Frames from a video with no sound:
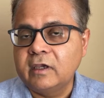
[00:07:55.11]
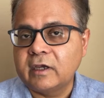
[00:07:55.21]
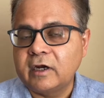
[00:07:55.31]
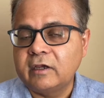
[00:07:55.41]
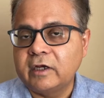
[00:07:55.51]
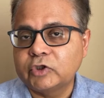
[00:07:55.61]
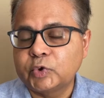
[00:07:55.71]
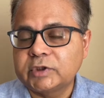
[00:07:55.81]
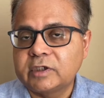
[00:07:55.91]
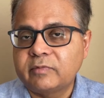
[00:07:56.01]
getting
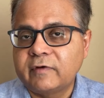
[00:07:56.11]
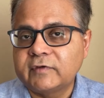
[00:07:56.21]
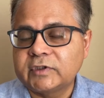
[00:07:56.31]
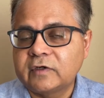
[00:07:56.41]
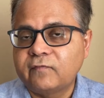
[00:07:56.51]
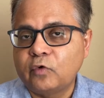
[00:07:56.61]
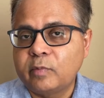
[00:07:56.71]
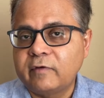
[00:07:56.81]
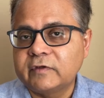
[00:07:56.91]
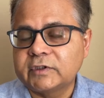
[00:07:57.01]
associate professor, full
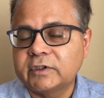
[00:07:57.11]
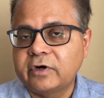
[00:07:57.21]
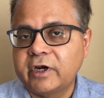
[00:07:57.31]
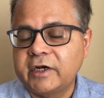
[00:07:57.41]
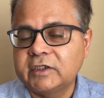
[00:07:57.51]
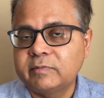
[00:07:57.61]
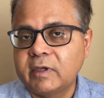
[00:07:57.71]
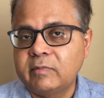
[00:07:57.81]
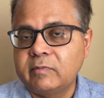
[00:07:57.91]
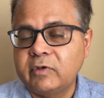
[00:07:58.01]
professor grades,
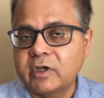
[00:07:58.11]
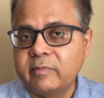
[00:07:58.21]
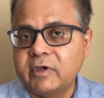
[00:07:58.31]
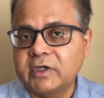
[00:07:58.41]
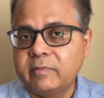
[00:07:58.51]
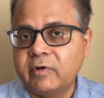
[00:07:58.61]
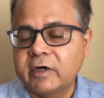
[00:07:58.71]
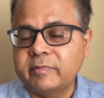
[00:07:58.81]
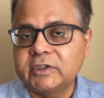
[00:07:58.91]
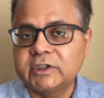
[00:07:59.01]
maybe becoming
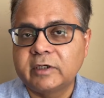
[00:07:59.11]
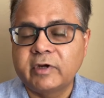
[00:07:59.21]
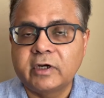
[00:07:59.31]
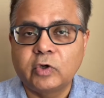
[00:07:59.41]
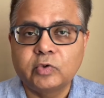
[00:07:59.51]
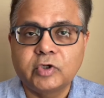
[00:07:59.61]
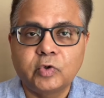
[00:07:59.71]
department chairman down the